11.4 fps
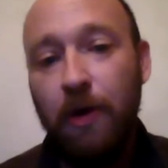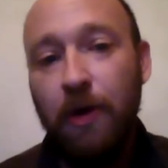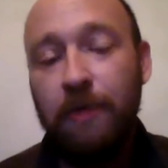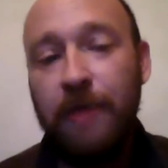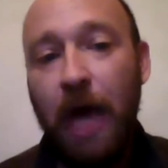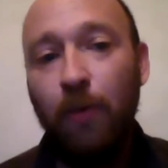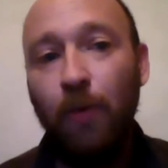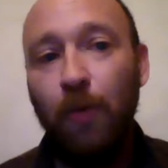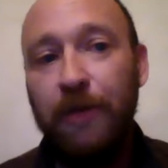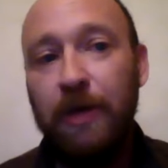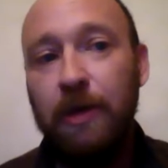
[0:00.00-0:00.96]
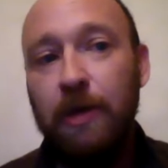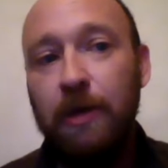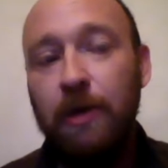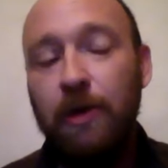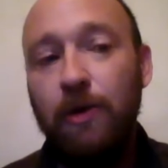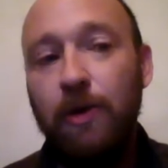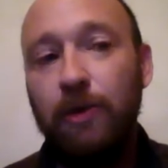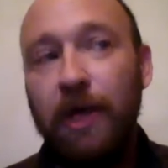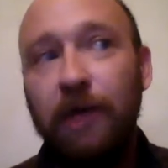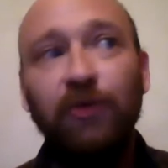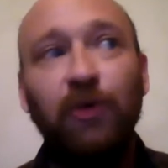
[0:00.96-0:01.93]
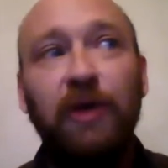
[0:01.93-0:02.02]
That will be, and let
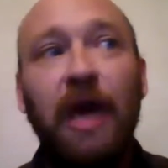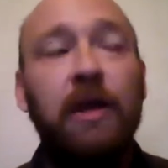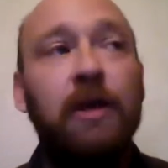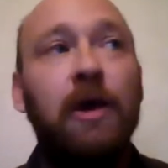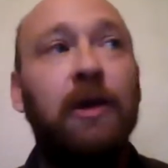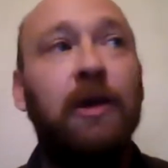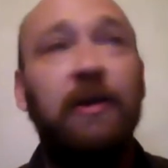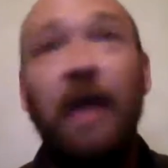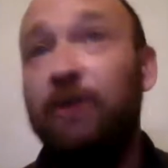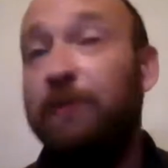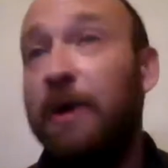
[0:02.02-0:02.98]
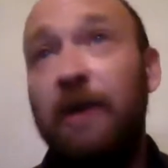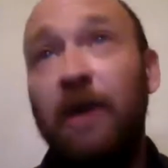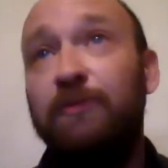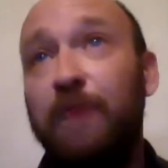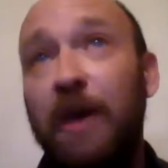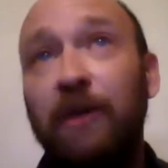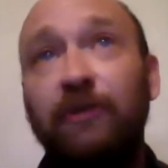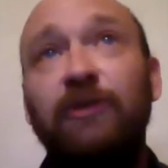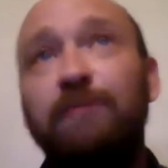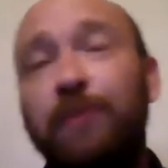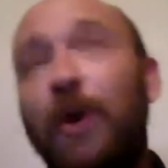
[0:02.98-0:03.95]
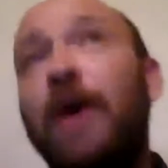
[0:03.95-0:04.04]
us look at it on a case-by-case
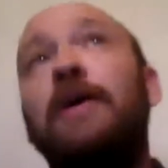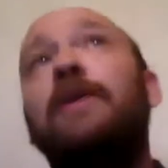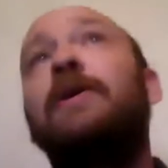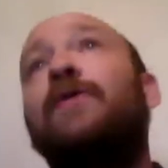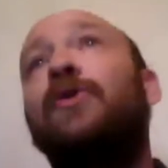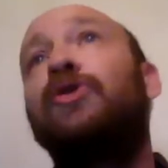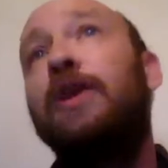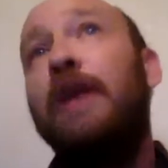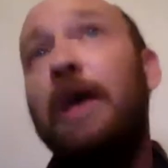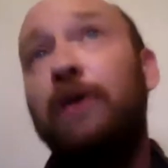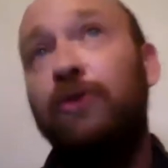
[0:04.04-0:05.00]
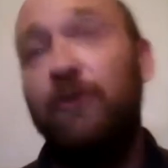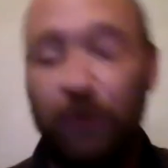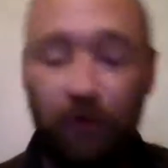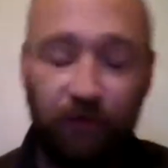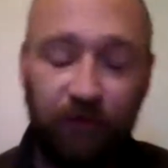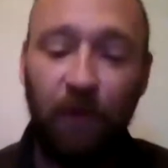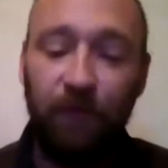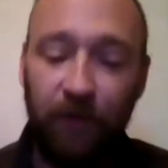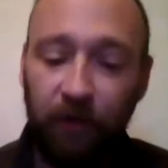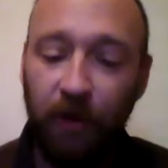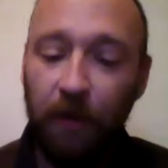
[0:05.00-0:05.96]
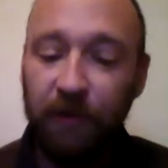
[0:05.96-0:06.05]
basis. But if you're trying to answer it for yourself,
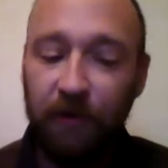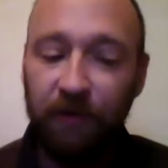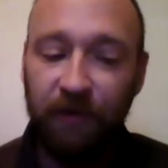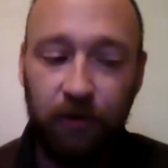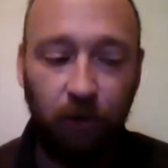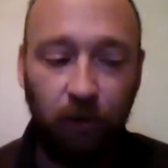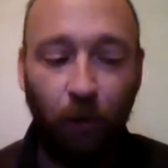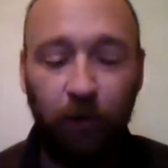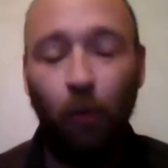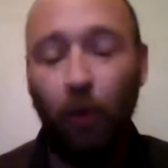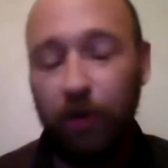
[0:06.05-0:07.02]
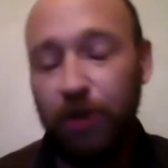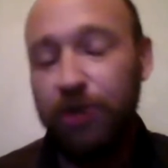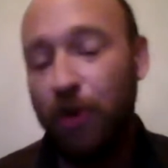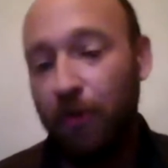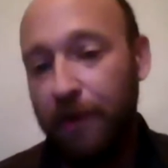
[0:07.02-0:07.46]
9 times out of 10, you're going to want to show them.